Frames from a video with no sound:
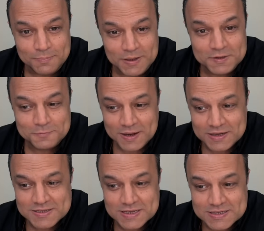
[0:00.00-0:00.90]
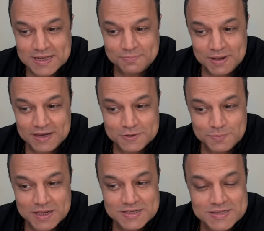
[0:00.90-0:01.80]
B is minus 6. 10 minus
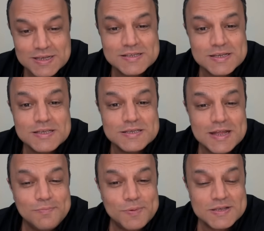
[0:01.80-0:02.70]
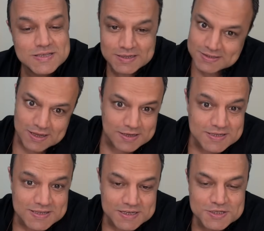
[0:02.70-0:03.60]
minus 6 is 10 plus 6. That is
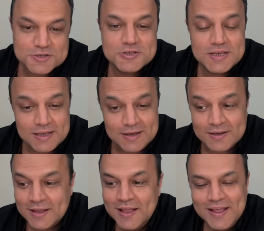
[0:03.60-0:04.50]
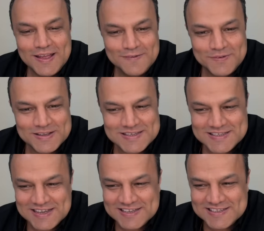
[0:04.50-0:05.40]
16. If it is
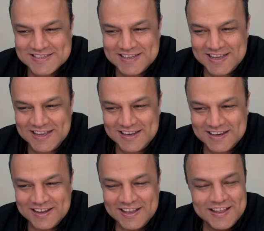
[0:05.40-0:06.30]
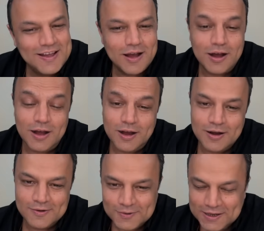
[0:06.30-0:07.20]
16,
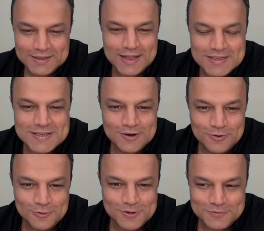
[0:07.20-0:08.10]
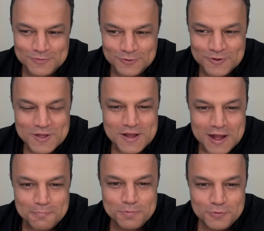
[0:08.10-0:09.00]
that's an overflow.
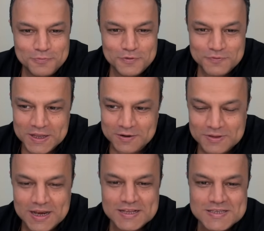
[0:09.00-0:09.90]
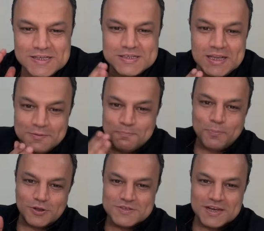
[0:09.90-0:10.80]
Up to 15. There are 16
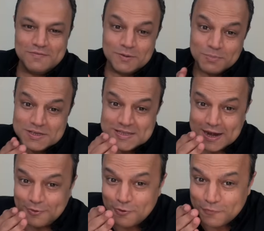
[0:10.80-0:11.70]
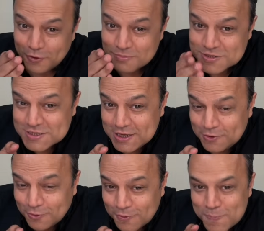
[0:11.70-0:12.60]
positive numbers that go from
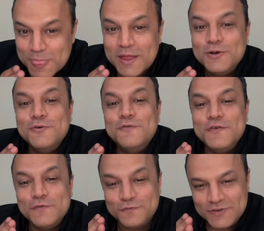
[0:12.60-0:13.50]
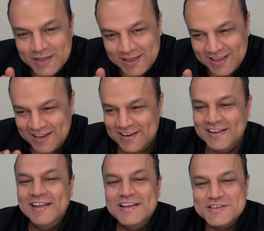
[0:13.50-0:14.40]
0 to
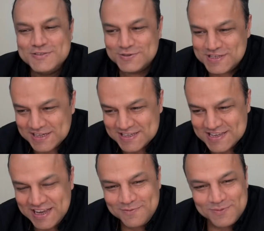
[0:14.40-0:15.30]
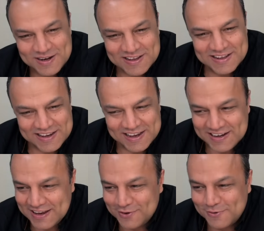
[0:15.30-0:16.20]
15. So 16 will
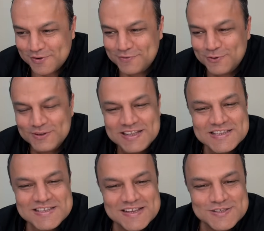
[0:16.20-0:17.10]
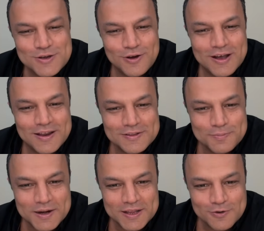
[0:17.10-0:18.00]
create an overflow. This is your
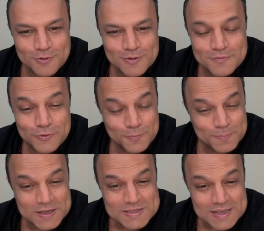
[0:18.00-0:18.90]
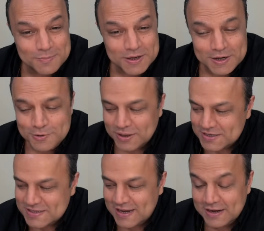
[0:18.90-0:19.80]
arithmetic overflow. Please tell me, did you
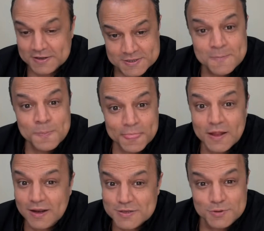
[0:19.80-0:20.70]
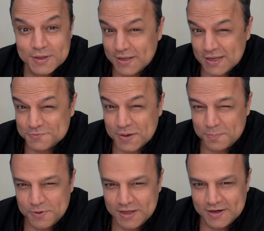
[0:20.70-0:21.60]
understand this? Let's look at the next one.
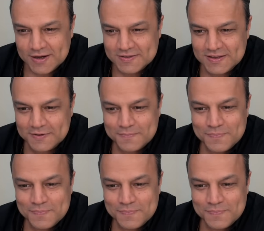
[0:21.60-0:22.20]
Pretty interesting.